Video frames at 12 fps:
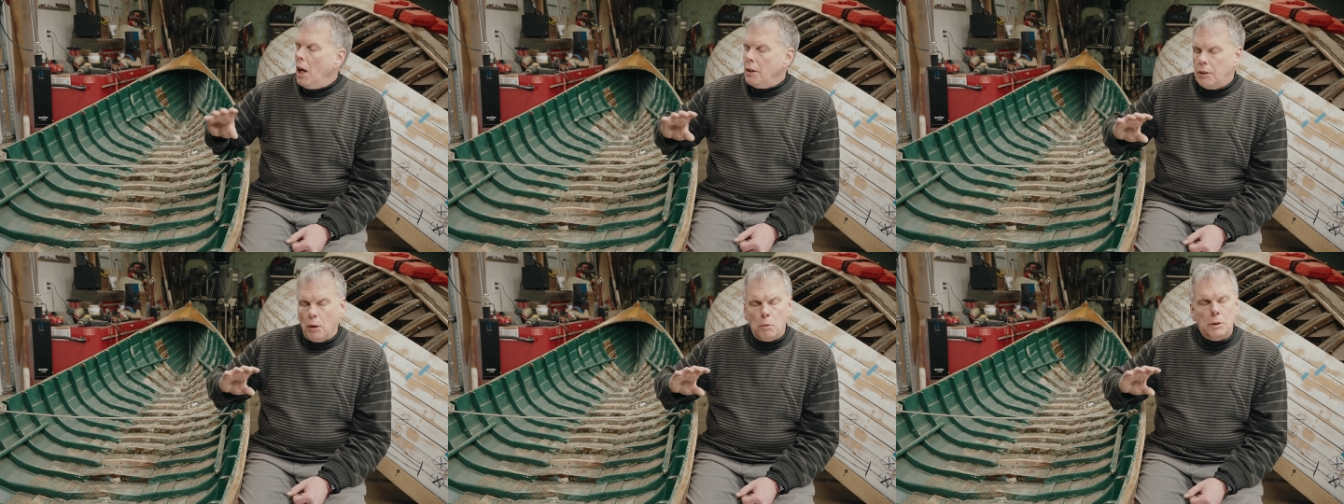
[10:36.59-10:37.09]

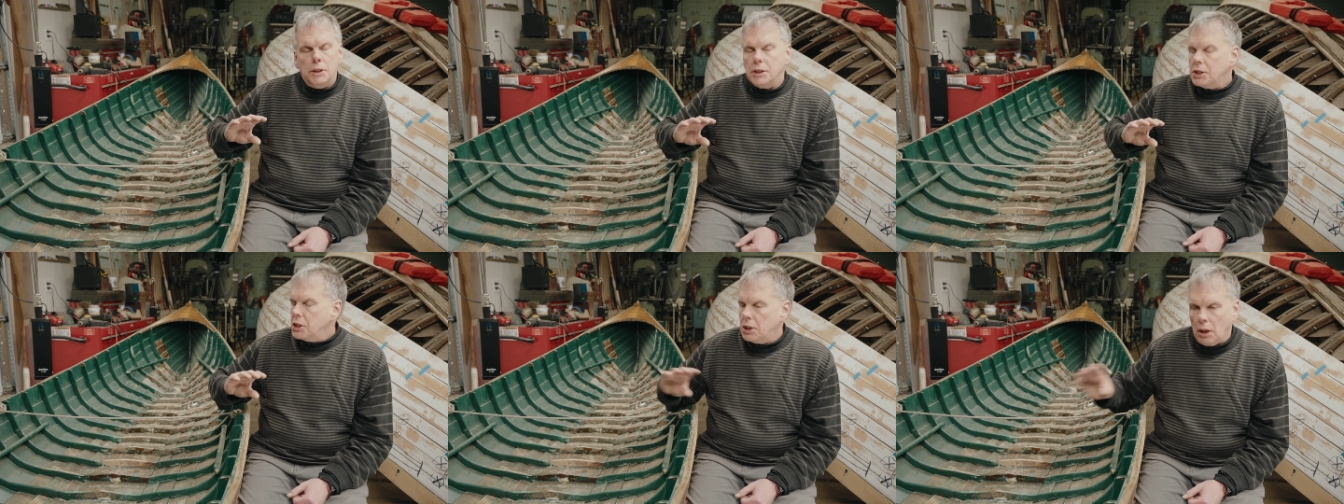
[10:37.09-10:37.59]
Don't
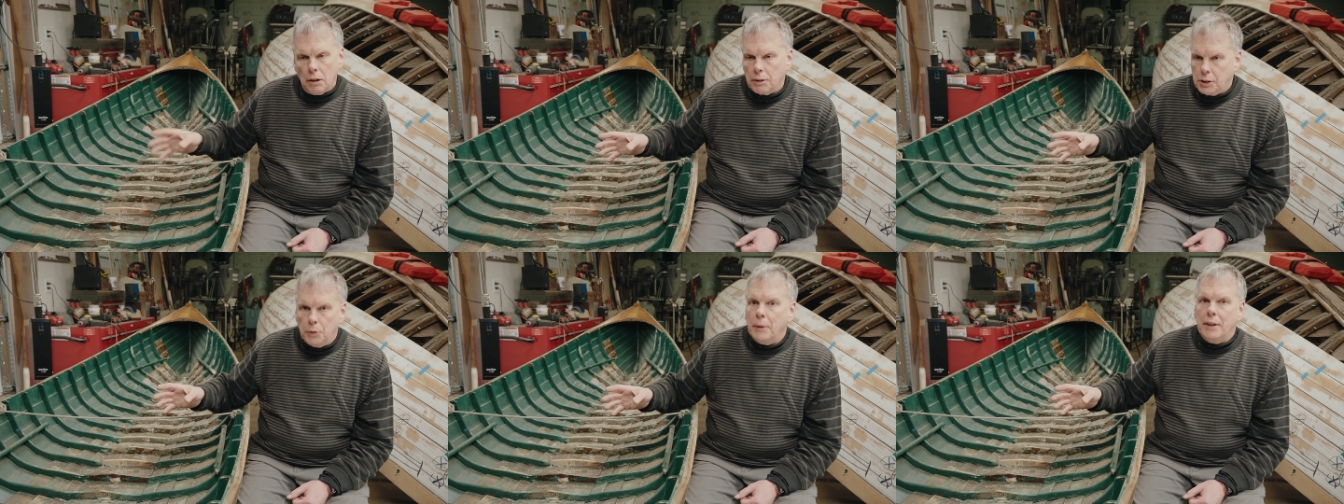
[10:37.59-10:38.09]
just start
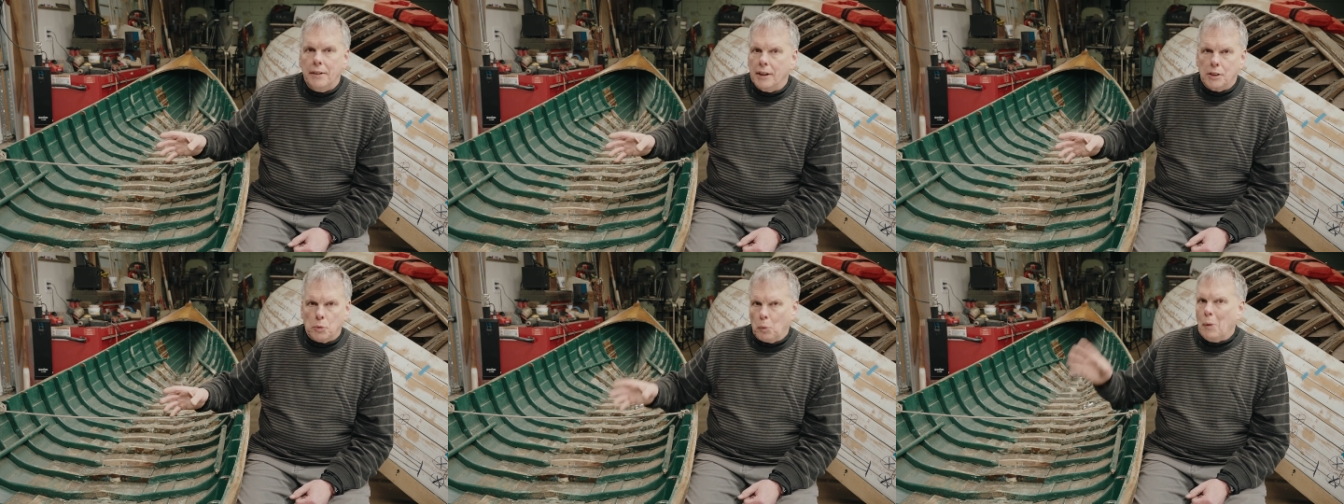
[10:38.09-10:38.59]
doing
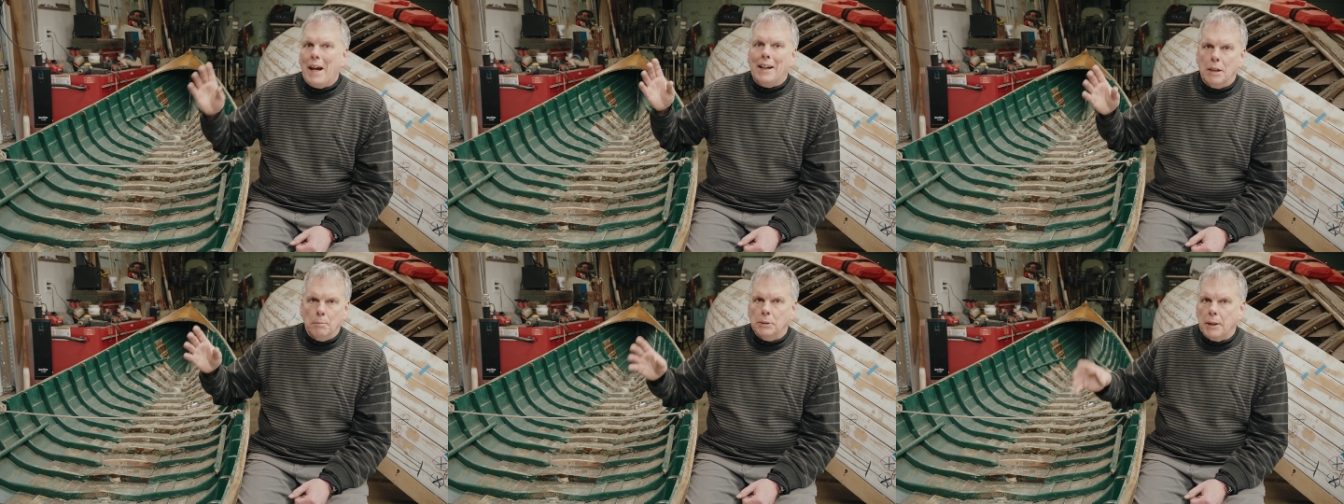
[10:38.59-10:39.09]
things
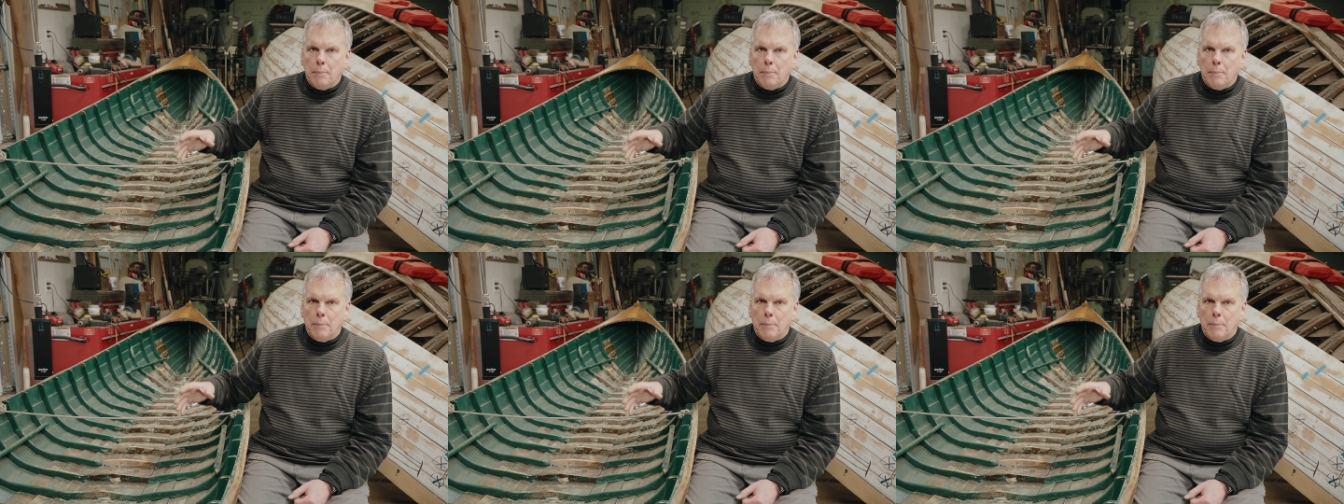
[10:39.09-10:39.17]
randomly,